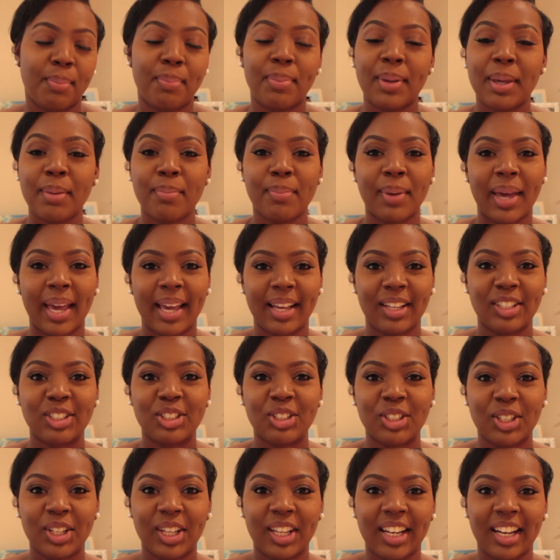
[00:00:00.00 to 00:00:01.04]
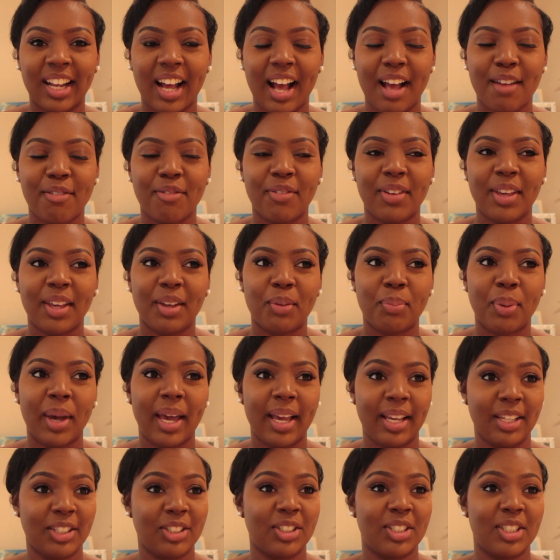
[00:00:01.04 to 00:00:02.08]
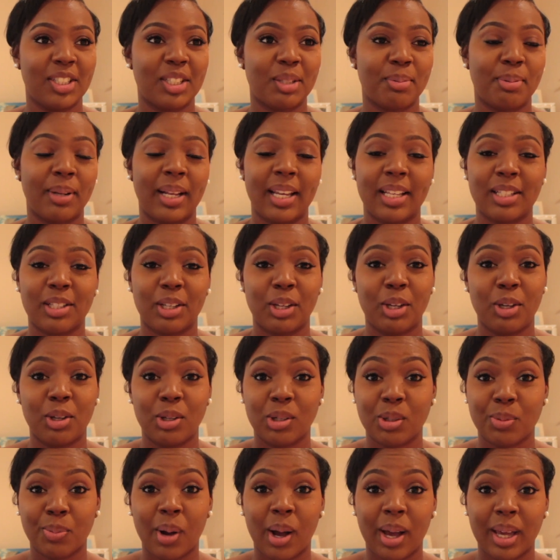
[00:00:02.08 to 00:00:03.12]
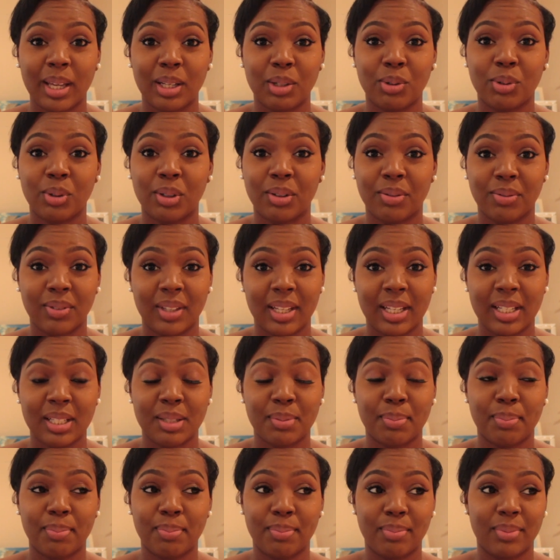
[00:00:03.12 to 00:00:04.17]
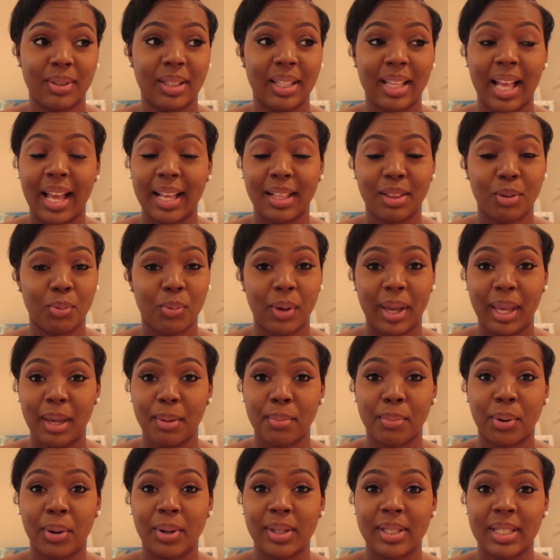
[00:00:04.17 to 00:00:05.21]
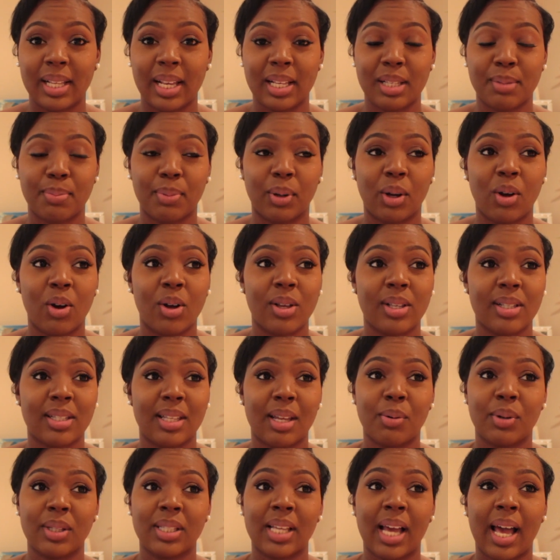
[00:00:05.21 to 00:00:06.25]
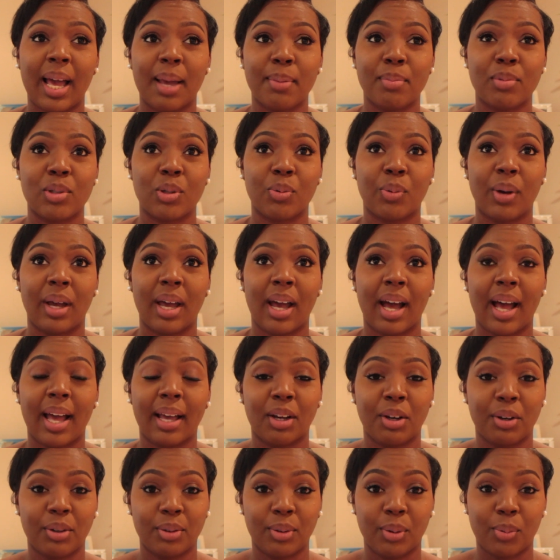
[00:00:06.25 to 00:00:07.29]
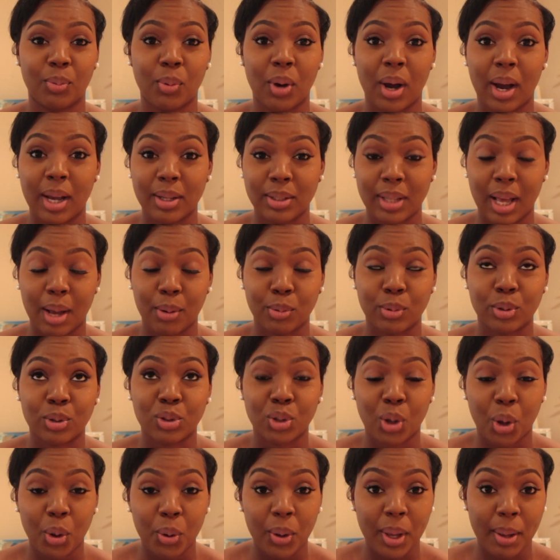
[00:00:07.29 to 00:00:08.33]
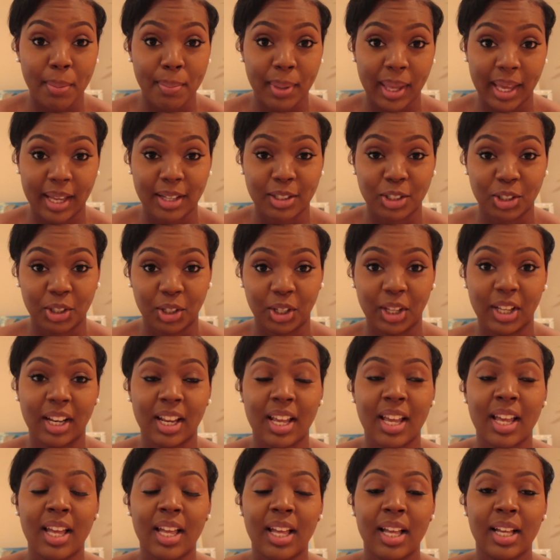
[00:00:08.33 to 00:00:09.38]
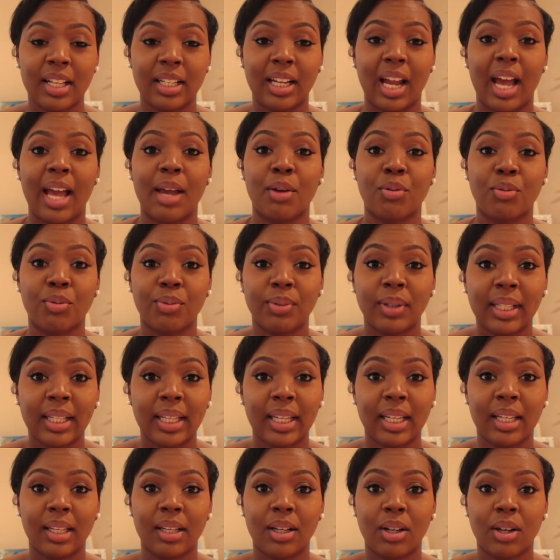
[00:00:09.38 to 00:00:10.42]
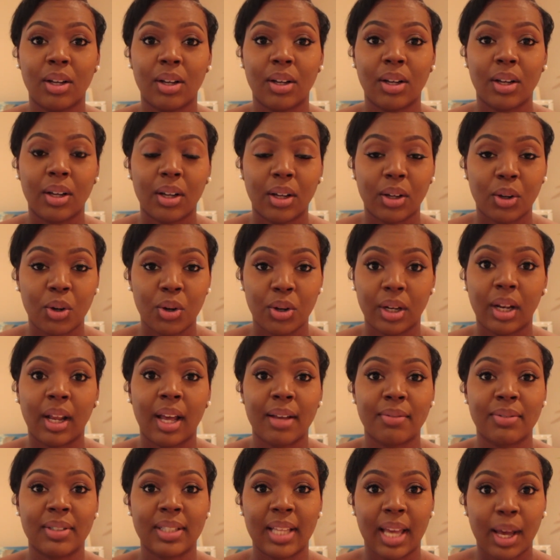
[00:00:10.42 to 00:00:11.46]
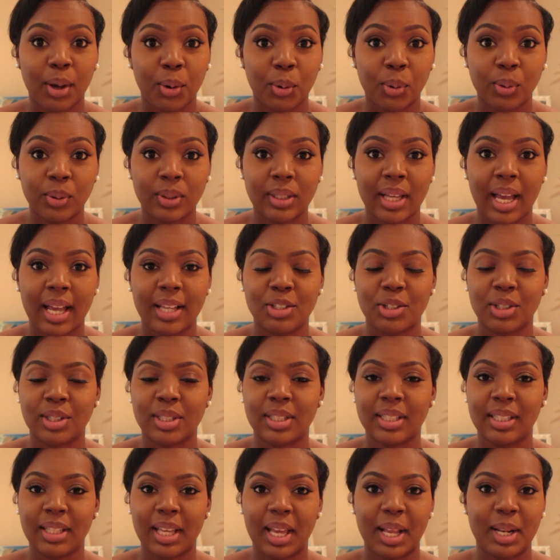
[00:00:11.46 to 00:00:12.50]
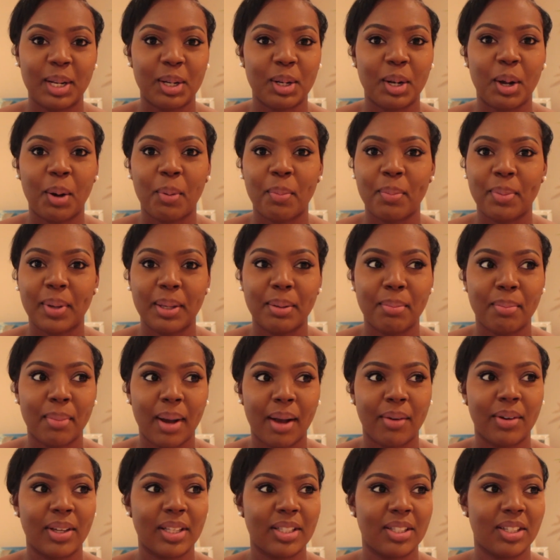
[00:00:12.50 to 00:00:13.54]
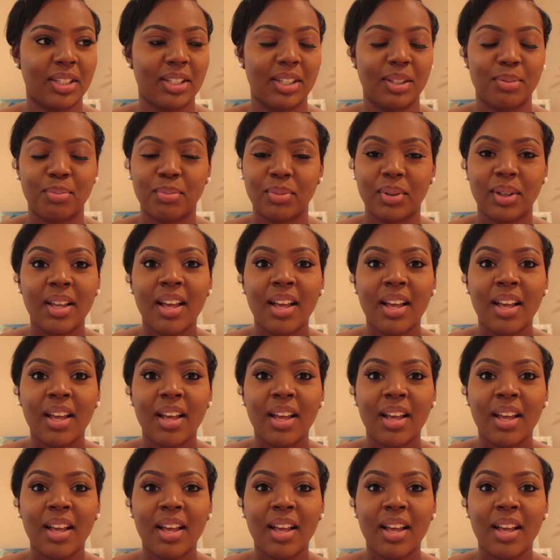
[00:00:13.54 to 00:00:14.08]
Being patient. I think patience plays a huge part in all of this, like the waiting process, because there were times where I was so impatient that I really could have settled and just ended up being married to